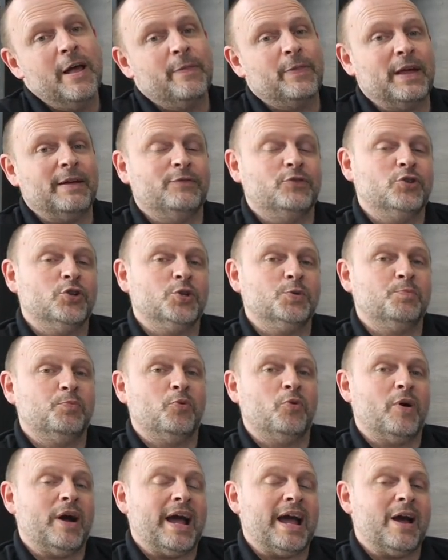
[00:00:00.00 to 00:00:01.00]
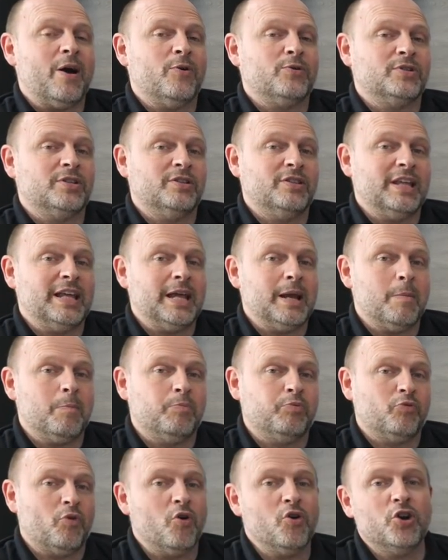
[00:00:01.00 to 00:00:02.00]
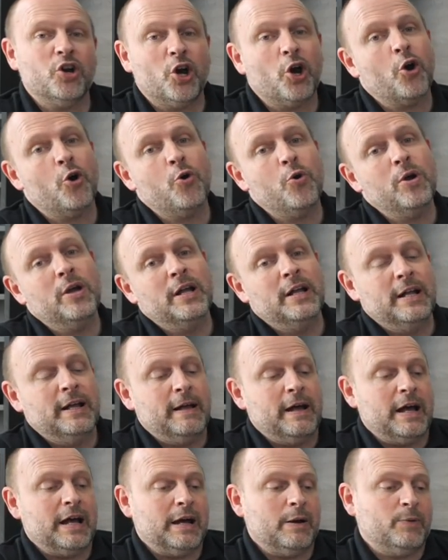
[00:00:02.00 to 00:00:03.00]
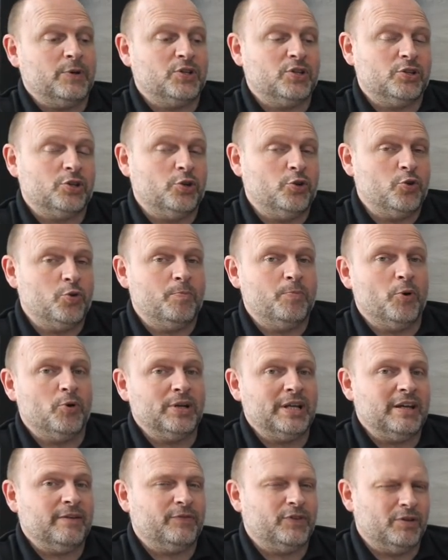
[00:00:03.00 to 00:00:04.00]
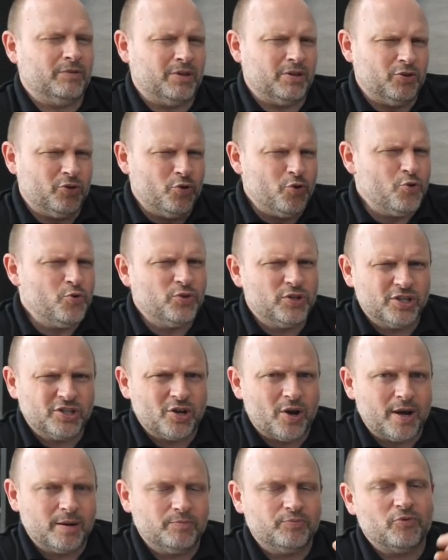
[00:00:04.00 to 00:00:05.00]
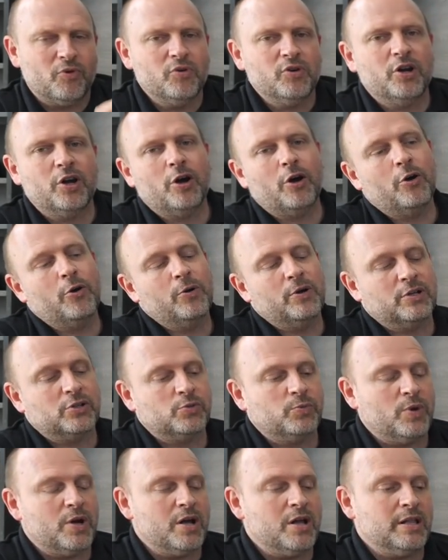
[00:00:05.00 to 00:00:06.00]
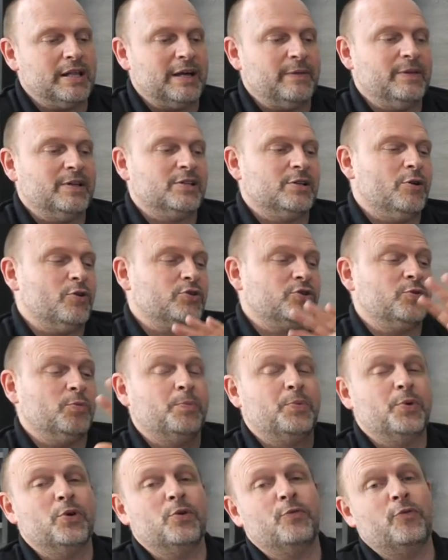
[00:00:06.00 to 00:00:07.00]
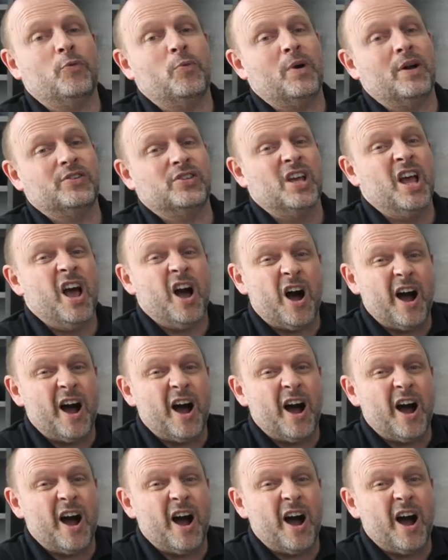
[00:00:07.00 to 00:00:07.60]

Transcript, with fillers: They've just brought out the Bronco, Uh, which is a new body of the, the new design Bronco as well, and there's lots of beautiful ones.